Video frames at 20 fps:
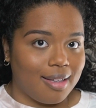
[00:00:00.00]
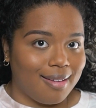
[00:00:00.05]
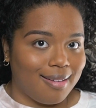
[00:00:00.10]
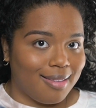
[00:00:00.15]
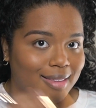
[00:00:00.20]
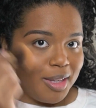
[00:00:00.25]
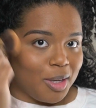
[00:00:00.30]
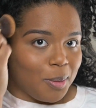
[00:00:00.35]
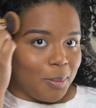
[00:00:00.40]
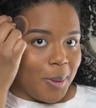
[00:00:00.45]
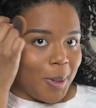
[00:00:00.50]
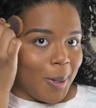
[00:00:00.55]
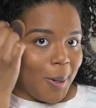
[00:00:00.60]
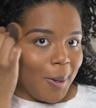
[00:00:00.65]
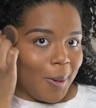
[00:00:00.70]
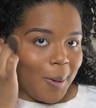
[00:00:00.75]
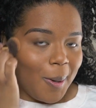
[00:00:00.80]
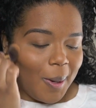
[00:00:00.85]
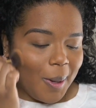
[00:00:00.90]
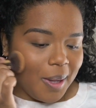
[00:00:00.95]
a little bit
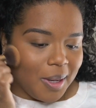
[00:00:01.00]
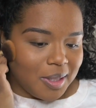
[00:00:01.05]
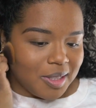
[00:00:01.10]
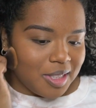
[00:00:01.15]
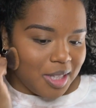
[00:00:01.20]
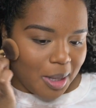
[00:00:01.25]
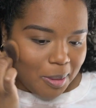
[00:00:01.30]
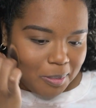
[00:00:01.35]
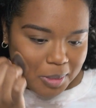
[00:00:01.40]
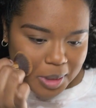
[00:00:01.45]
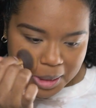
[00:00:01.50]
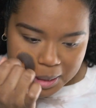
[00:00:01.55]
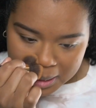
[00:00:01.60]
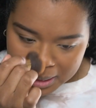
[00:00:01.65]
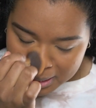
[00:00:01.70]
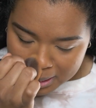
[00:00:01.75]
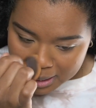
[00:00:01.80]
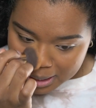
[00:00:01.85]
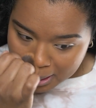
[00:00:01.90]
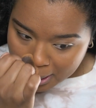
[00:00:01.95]
at a time just
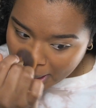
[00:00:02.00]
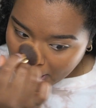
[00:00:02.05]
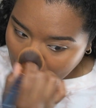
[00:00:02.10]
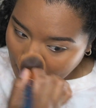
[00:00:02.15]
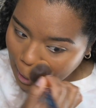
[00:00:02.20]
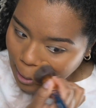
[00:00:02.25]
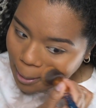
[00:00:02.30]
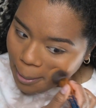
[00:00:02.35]
to see,